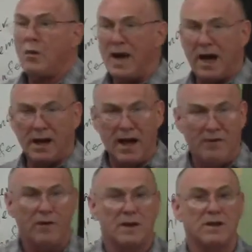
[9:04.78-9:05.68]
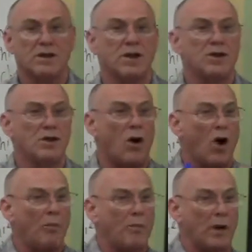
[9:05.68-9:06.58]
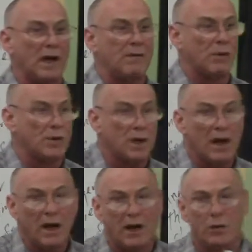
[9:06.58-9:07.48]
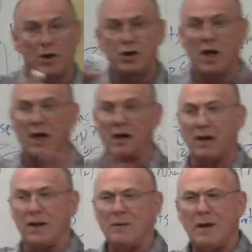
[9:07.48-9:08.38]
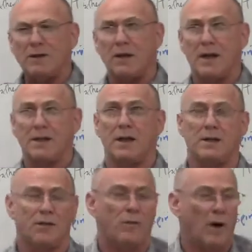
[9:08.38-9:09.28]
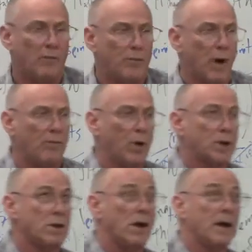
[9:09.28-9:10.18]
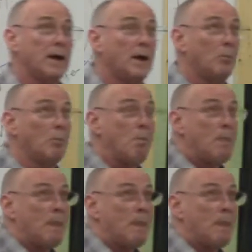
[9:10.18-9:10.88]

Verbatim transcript: we had it after the ascension, all believers in Christianity. This makes a lot of sense of, of, of books like um,